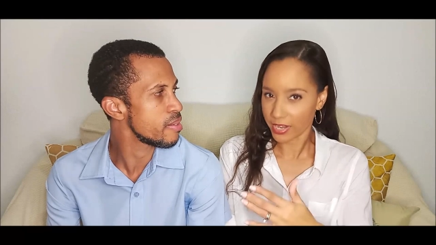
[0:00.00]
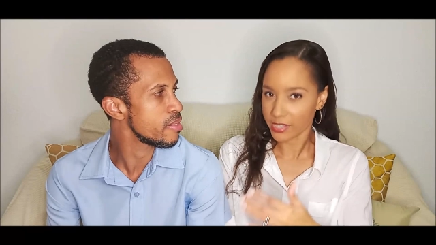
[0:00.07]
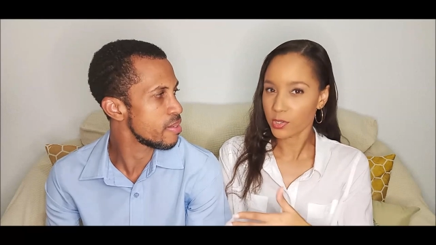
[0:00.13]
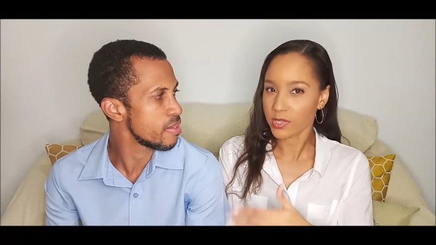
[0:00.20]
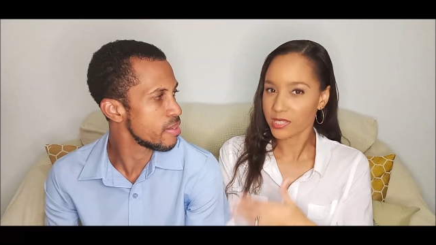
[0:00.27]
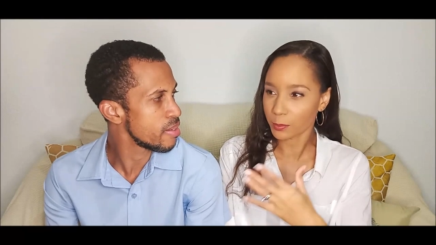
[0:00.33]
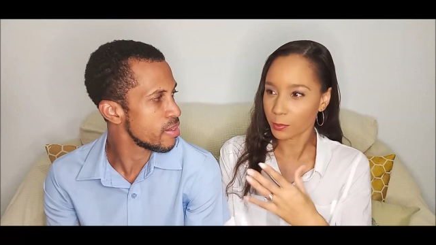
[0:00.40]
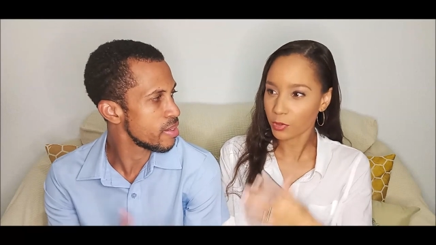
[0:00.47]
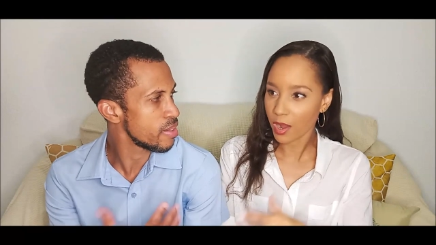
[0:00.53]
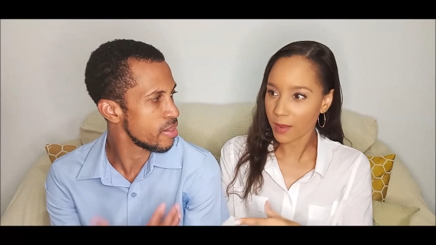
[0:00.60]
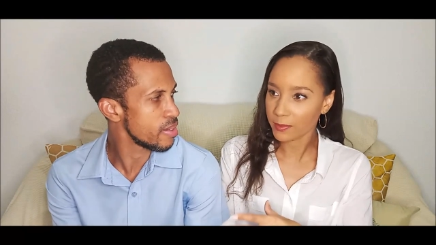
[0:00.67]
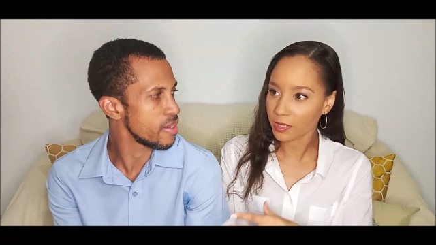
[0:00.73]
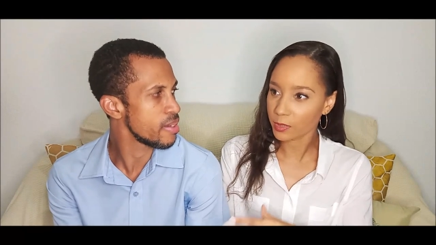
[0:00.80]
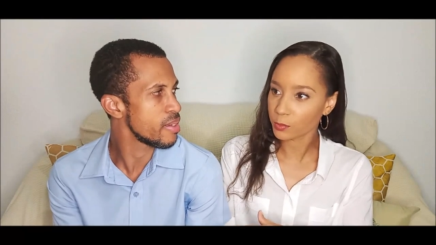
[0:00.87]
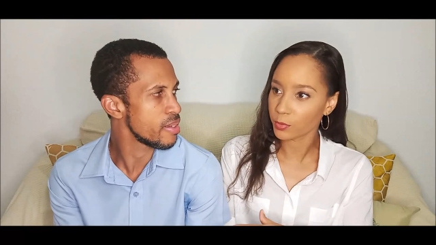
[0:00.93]
Speaker 1: So there's a
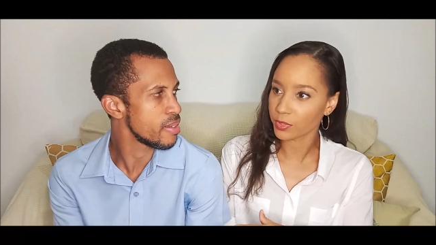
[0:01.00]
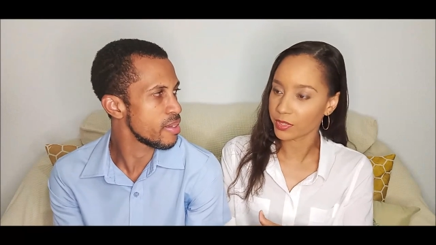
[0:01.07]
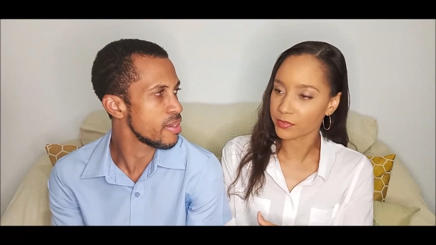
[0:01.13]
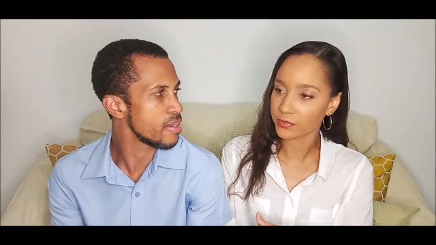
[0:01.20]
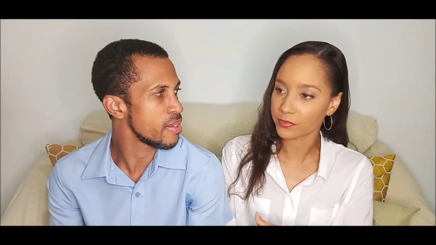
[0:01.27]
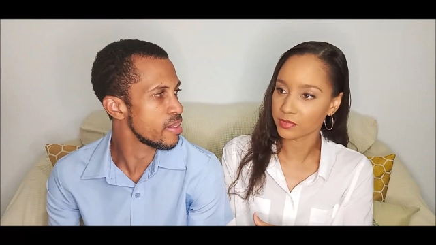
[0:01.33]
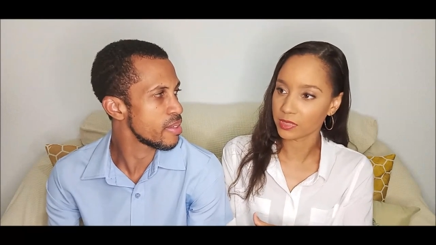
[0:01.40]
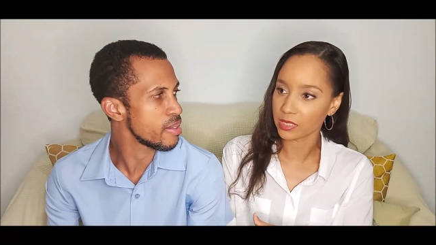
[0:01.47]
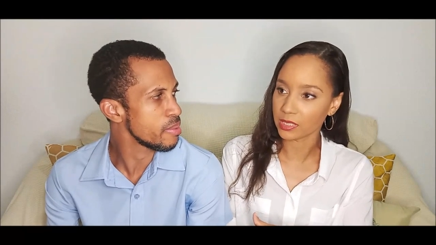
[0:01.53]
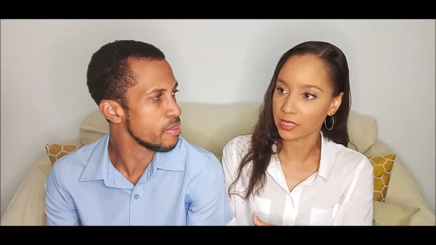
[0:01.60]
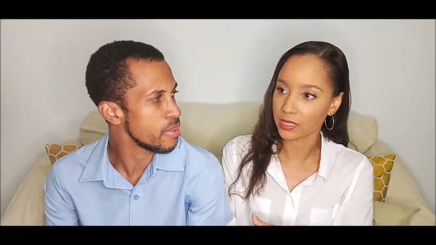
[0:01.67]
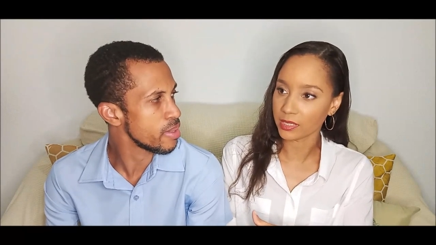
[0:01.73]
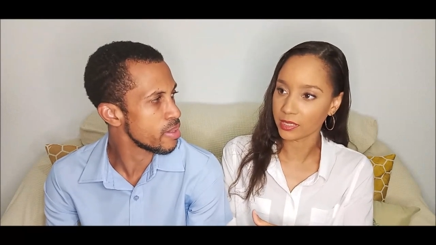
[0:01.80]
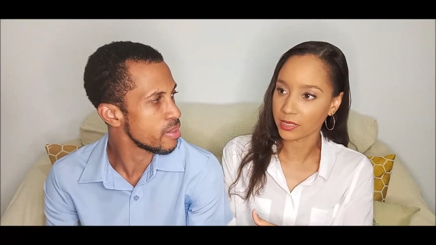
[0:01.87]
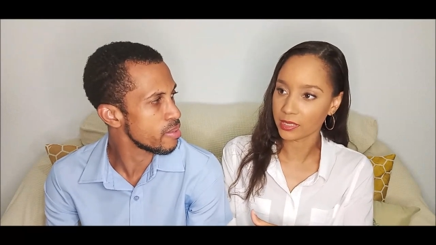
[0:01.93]
problem with
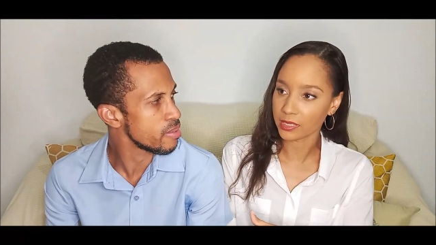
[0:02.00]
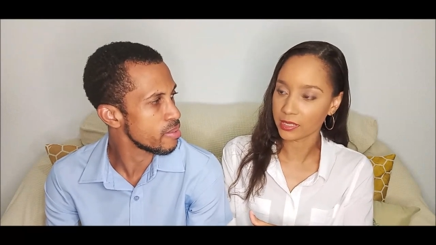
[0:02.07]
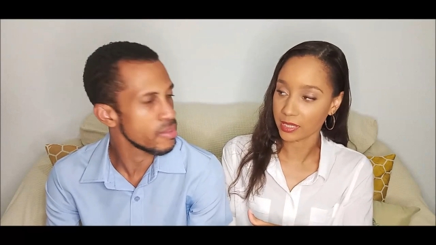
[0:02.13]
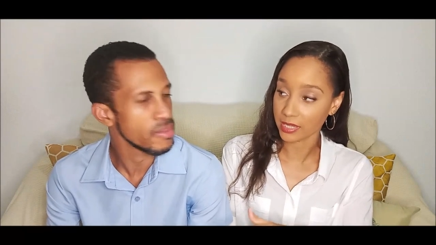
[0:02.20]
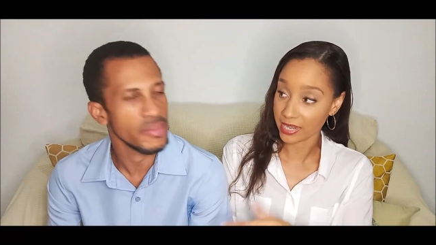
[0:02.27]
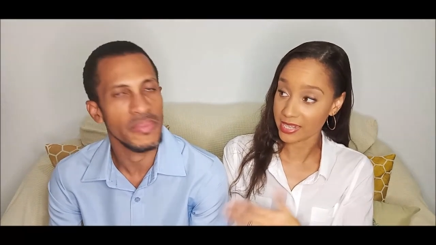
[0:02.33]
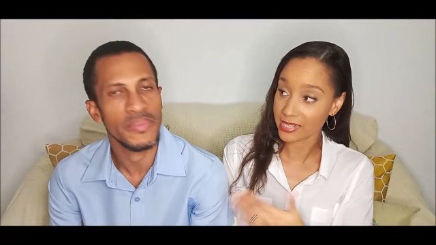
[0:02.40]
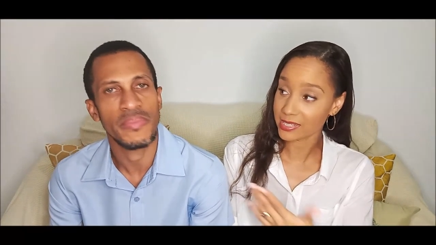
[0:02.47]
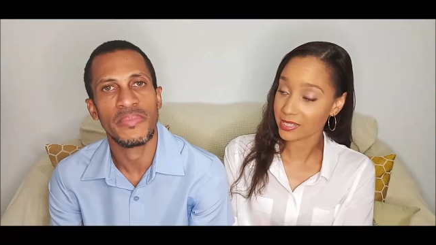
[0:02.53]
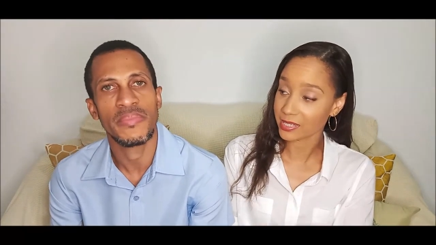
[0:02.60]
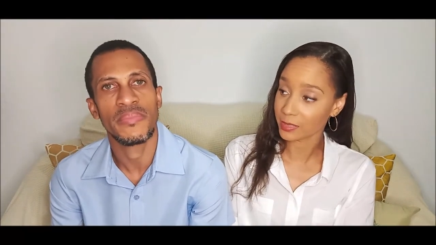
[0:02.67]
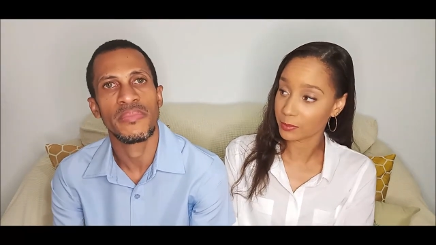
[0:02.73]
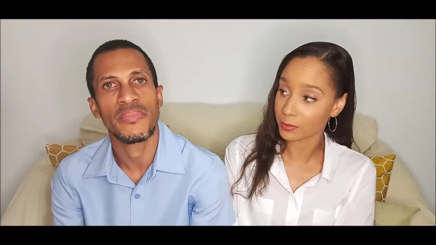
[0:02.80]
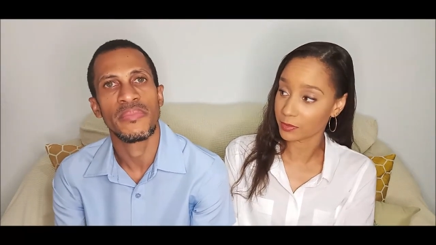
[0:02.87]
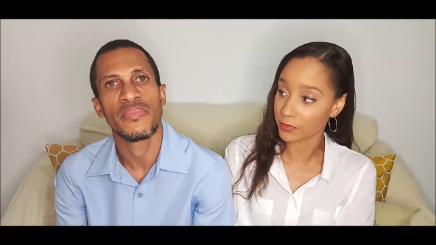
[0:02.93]
the the
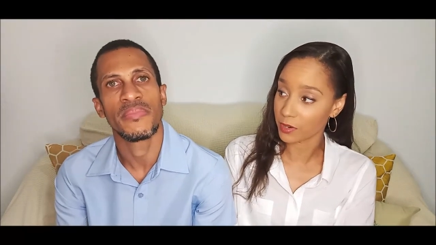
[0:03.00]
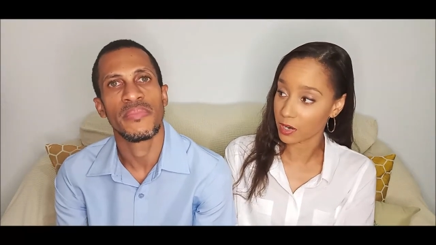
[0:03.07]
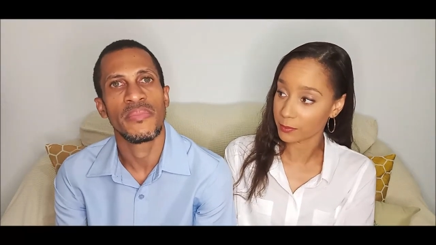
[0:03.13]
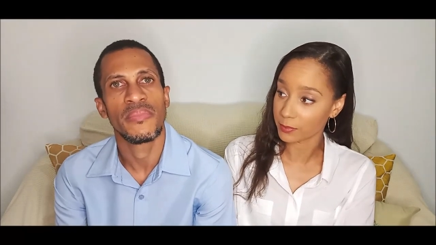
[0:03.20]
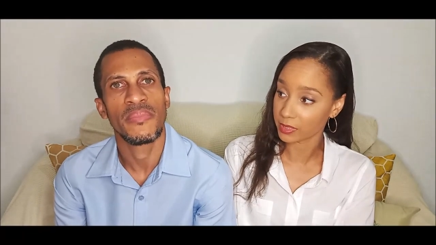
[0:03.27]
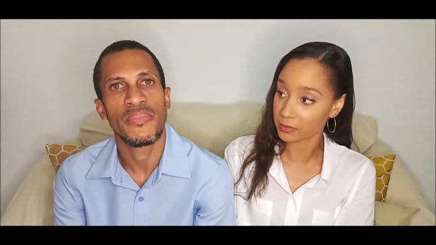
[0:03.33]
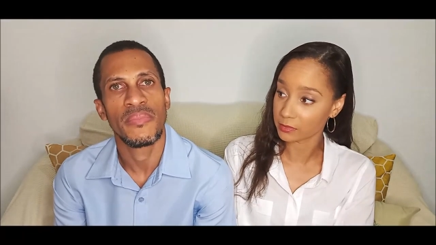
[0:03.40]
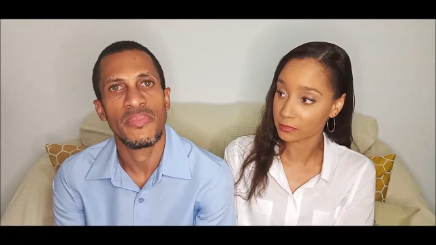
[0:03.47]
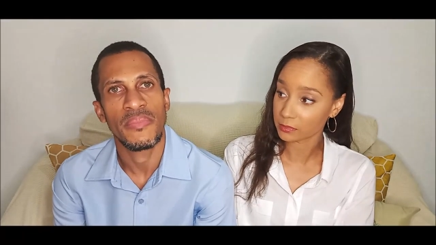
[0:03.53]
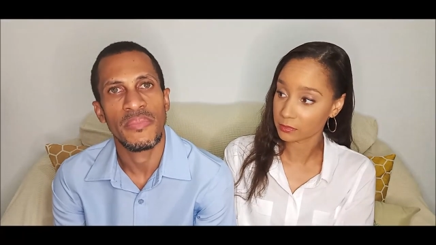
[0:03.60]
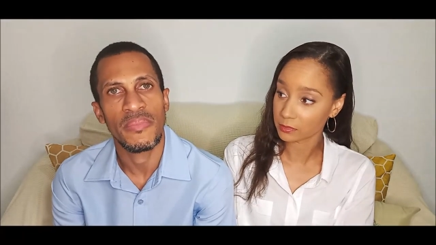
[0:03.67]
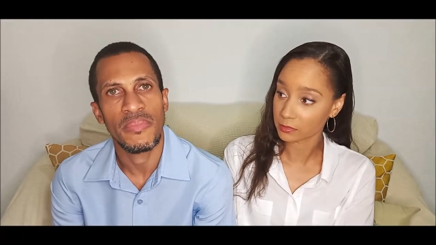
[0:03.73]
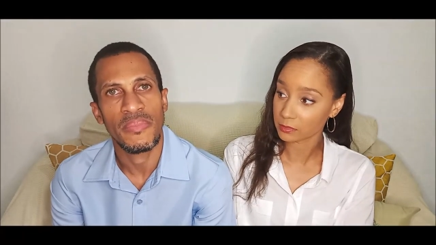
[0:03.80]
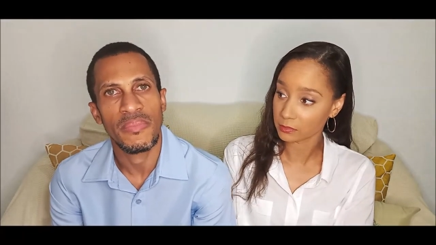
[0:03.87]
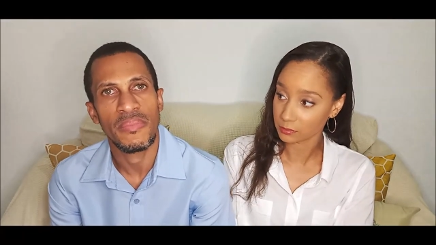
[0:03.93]
insulin performing
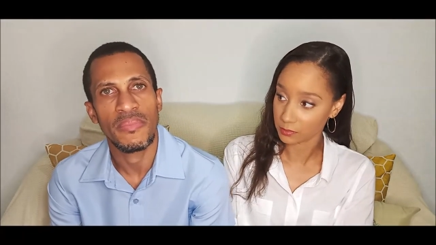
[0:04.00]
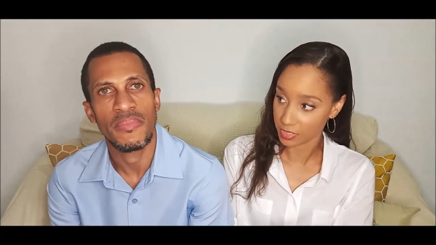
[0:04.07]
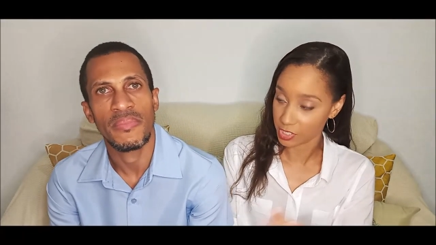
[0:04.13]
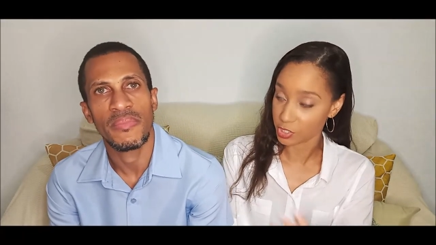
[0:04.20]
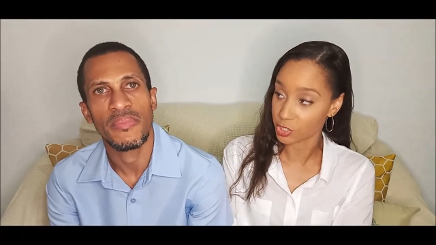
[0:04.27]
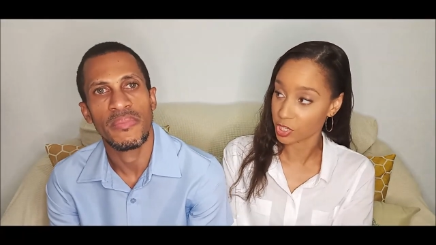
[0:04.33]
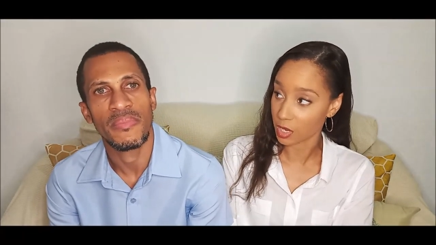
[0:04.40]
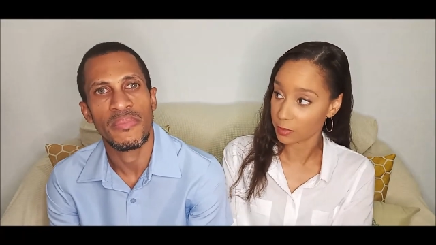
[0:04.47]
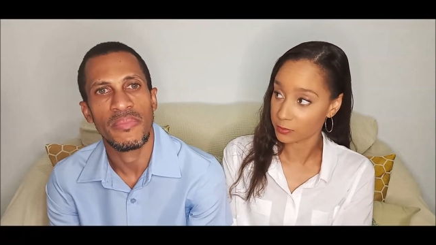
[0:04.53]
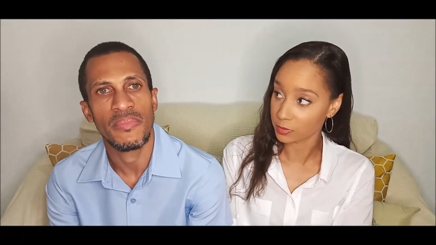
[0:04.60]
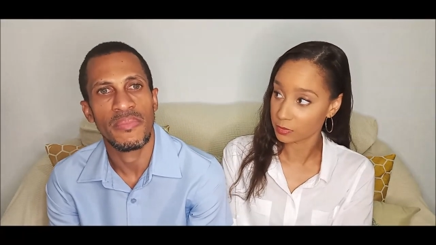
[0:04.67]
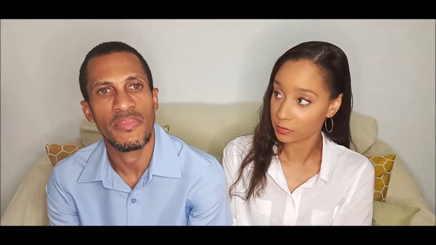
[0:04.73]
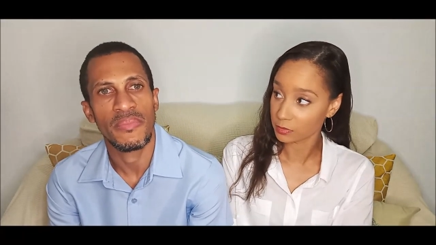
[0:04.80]
its job.